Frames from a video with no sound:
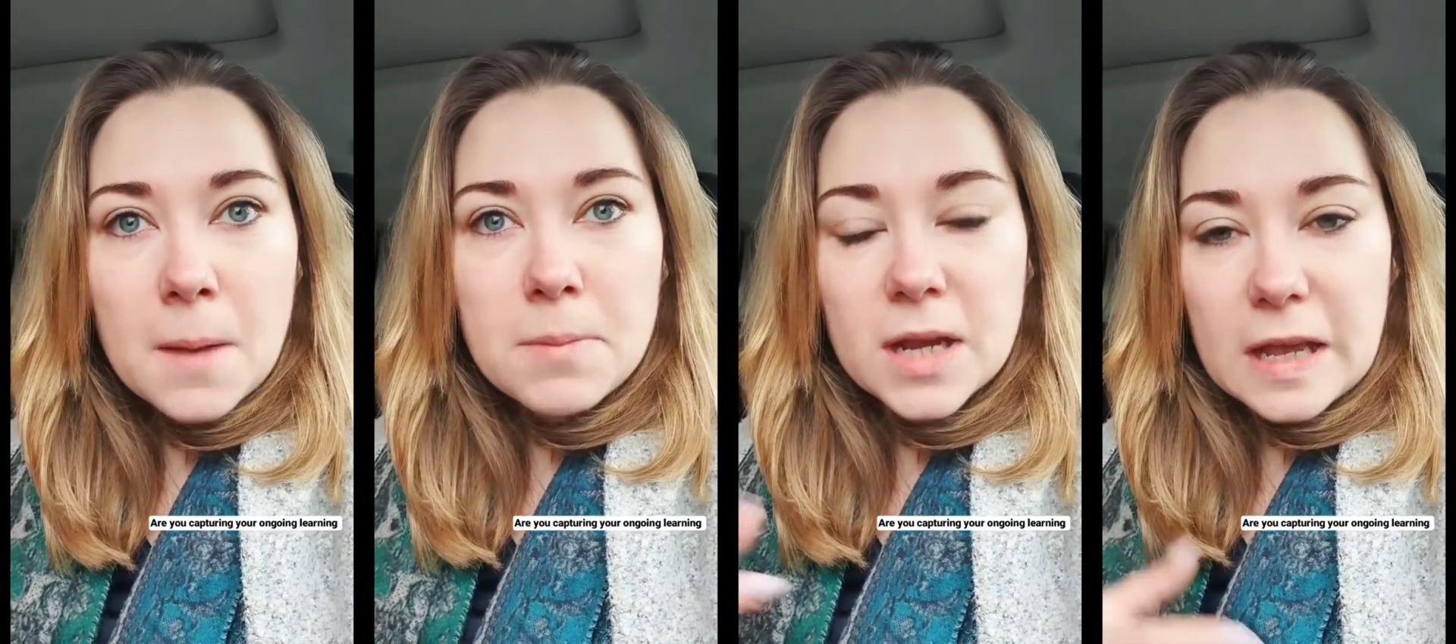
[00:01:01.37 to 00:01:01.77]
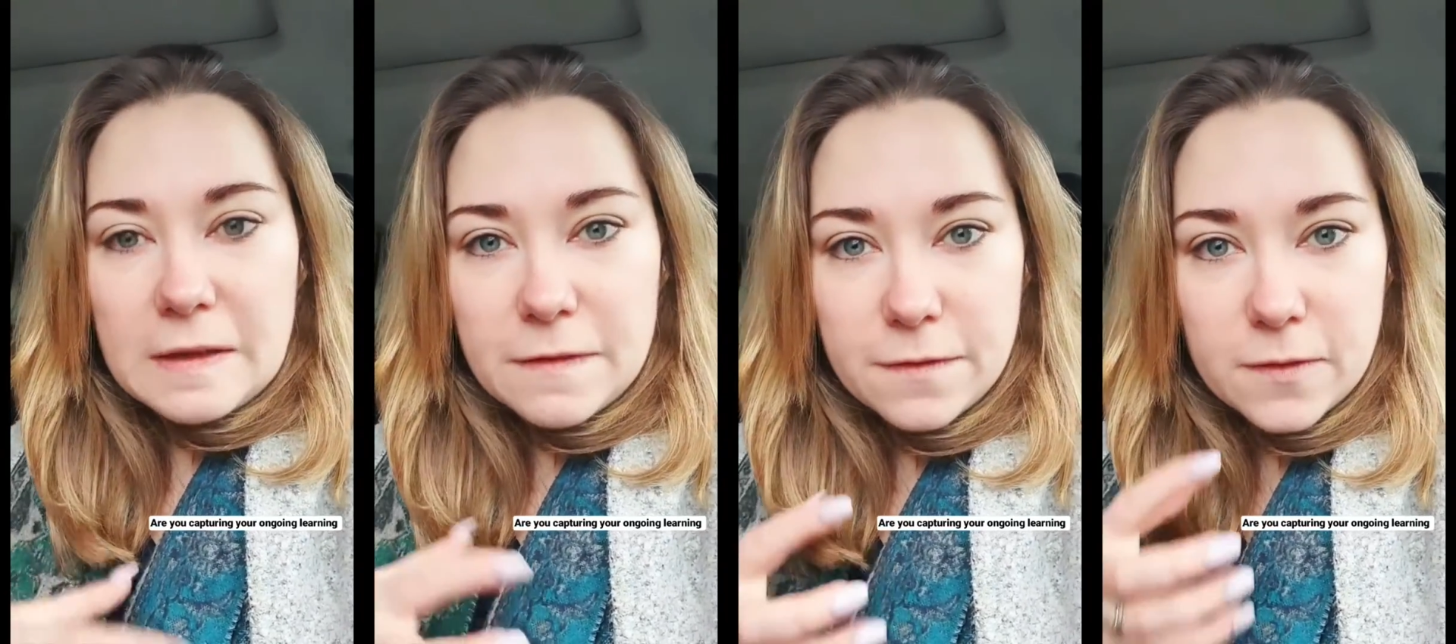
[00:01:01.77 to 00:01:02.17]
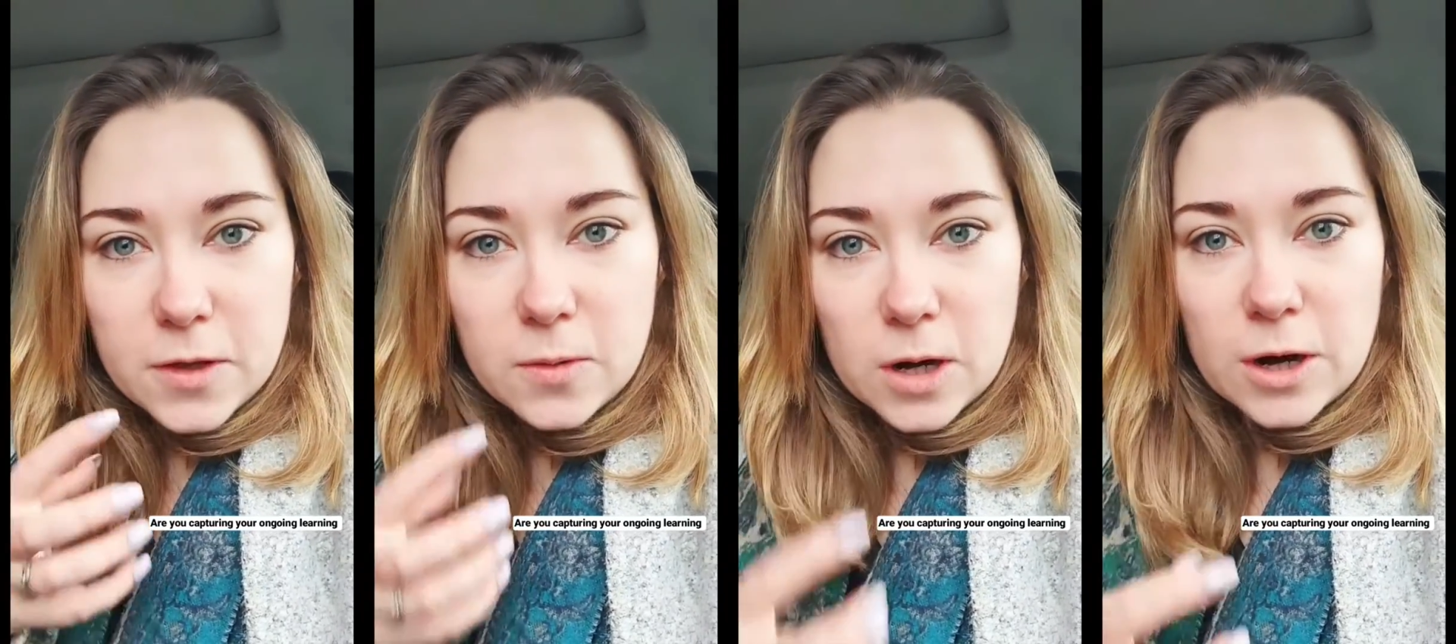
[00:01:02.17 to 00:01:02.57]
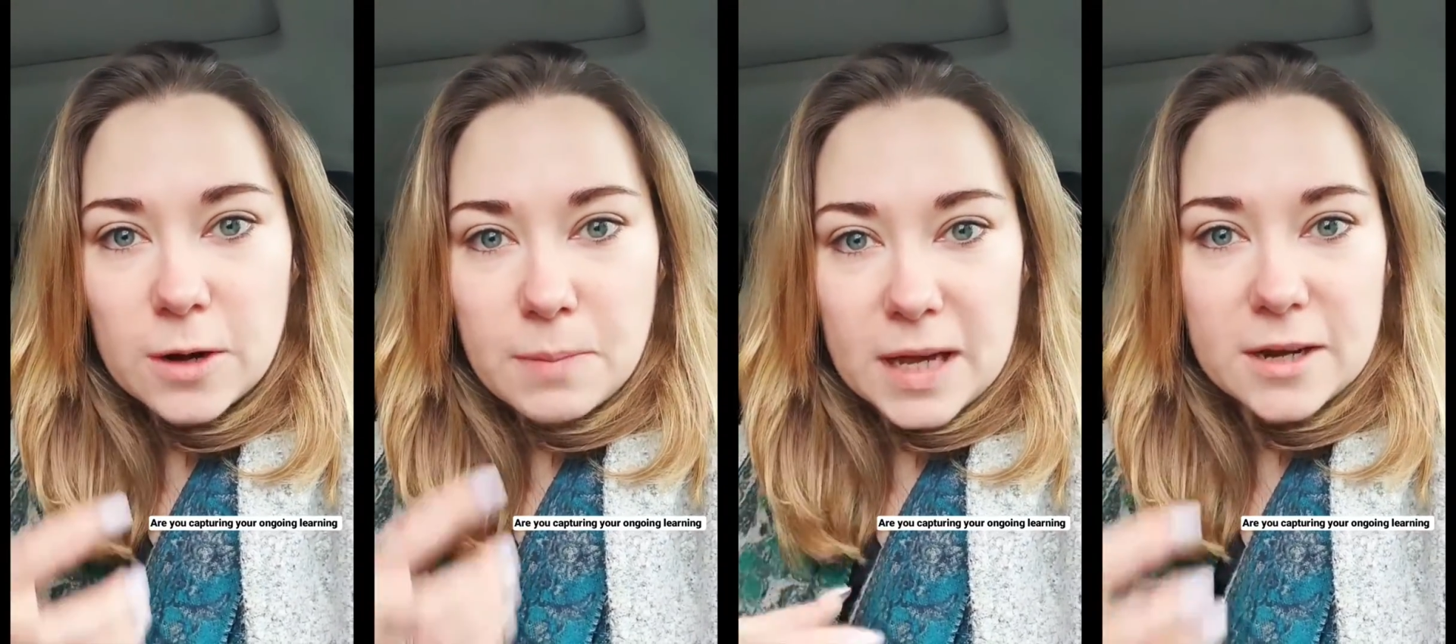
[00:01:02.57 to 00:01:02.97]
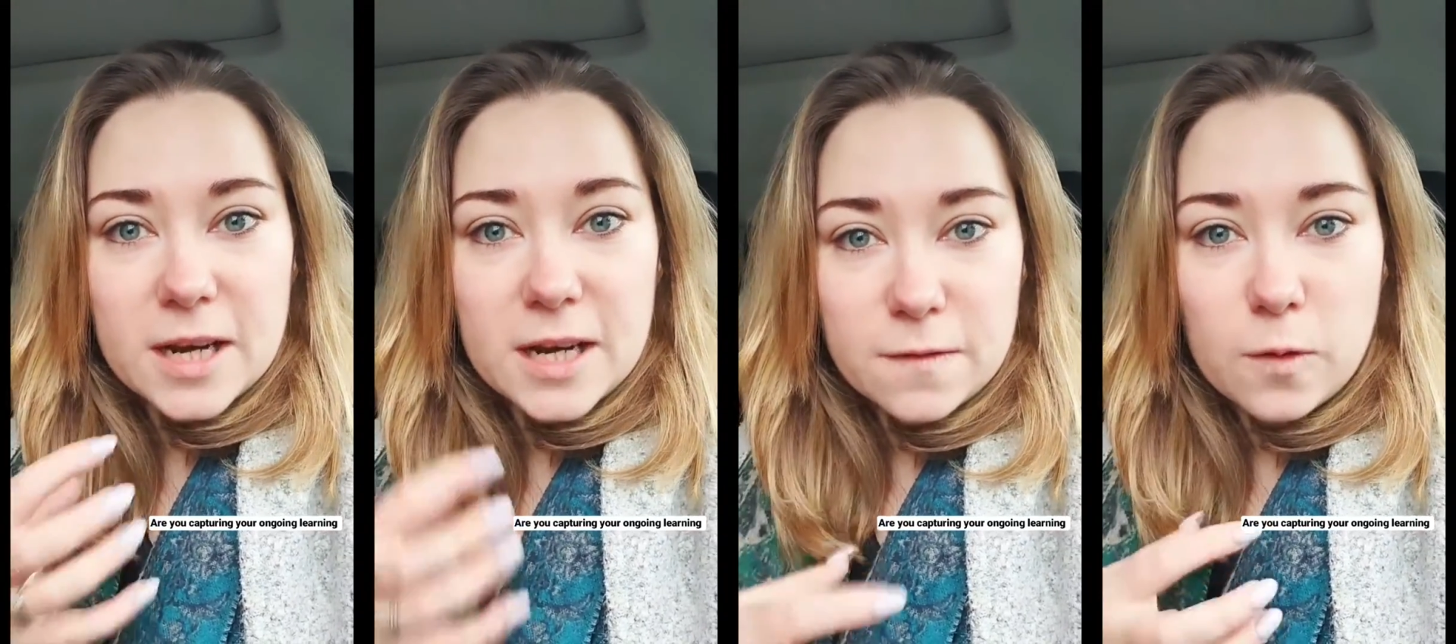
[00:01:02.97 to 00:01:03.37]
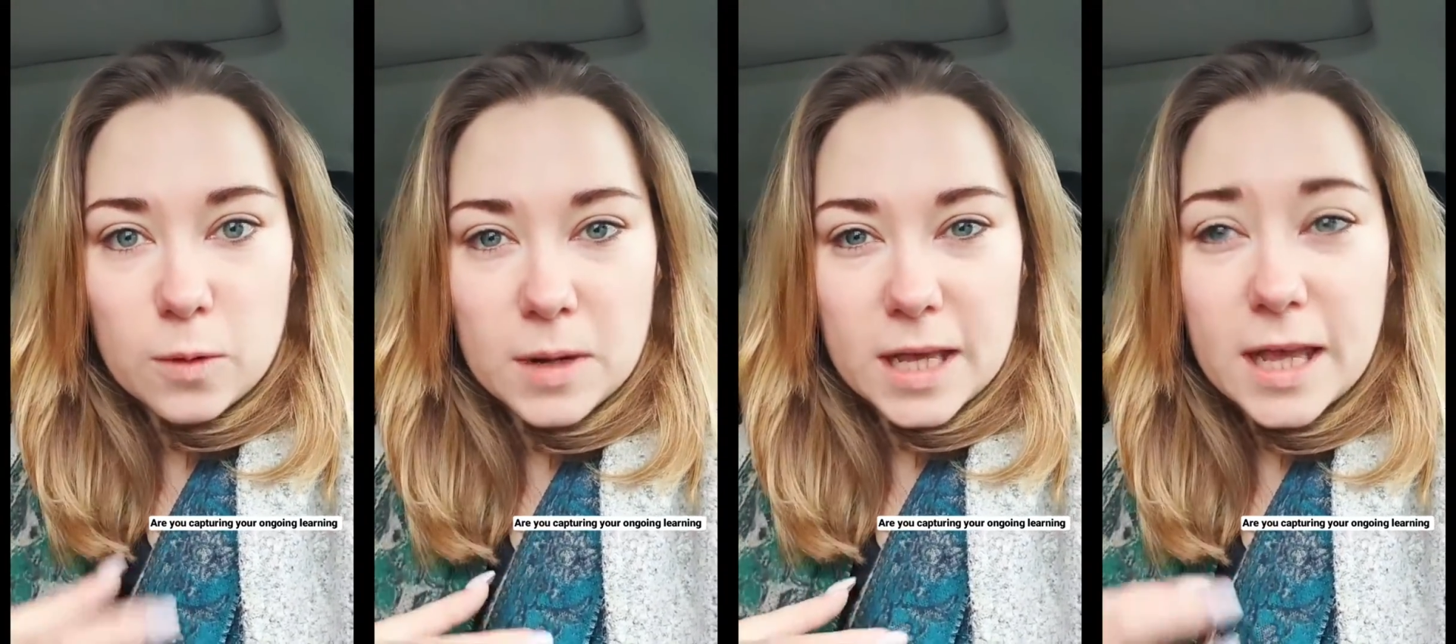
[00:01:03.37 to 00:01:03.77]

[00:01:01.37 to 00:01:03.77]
But if you learn better informally,